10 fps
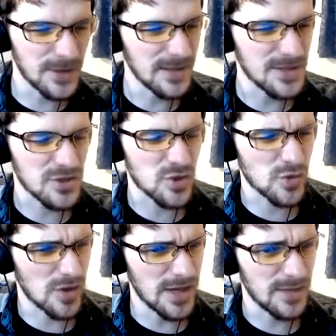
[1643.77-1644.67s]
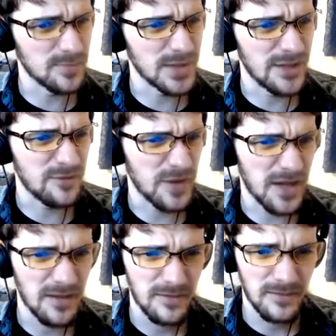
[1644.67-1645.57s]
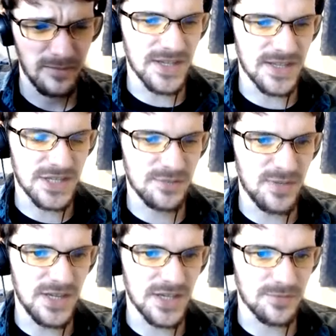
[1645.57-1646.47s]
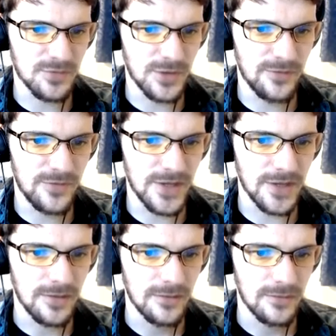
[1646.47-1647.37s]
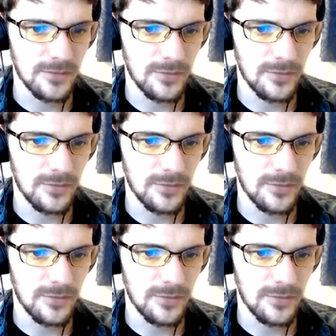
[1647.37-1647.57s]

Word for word: I've got to at least try and play fair. need to get that speed up to 150.